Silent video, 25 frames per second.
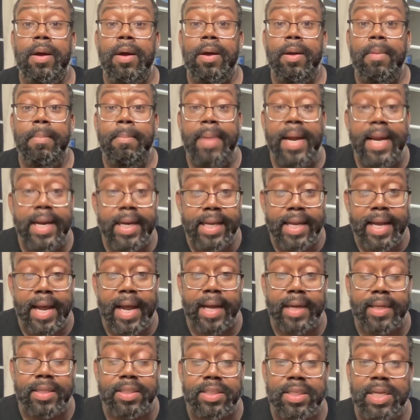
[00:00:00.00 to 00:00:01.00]

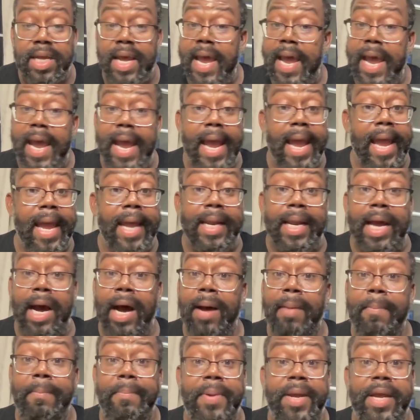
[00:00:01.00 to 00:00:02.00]
maniacs. And
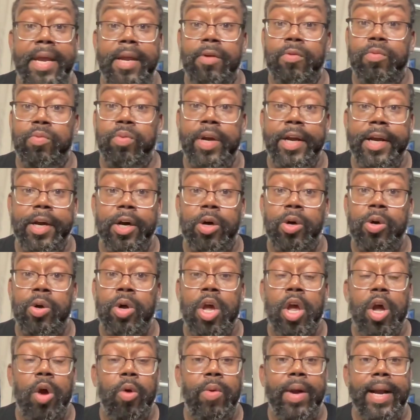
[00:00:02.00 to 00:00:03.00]
I'm being real
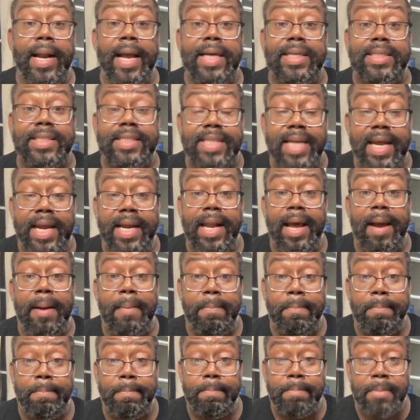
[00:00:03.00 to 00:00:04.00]
when I say
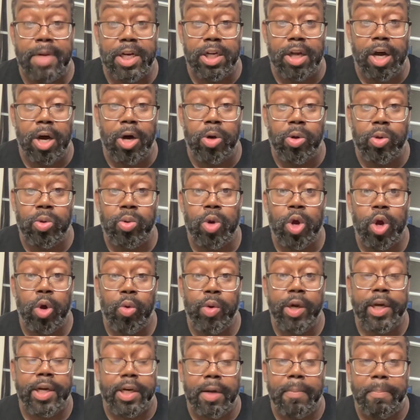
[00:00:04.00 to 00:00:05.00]
that Malone
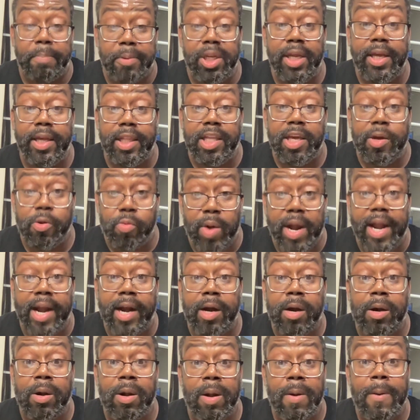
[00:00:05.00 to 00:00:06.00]
would completely
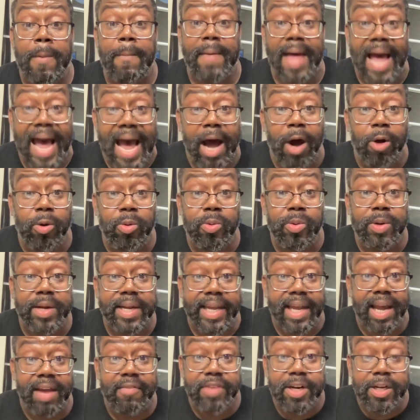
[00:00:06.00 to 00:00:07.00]
wear out
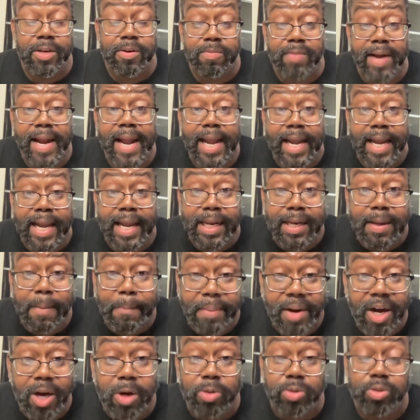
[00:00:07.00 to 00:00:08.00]
Kevin Durant in the
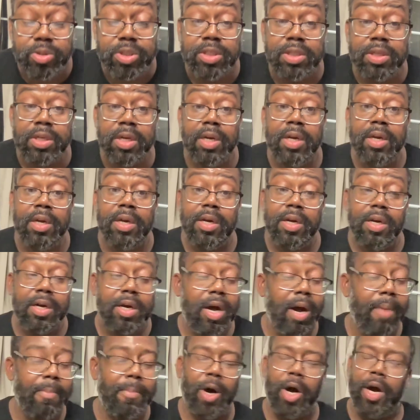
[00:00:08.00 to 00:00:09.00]
post.
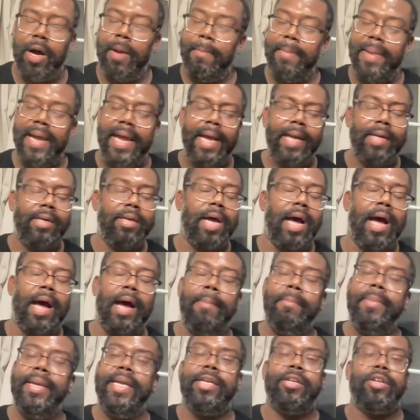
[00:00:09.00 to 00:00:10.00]
Come on, man. I
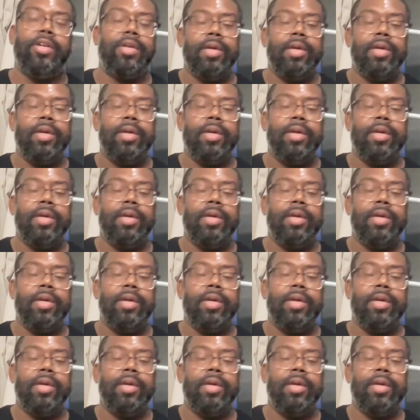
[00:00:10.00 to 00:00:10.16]
mean,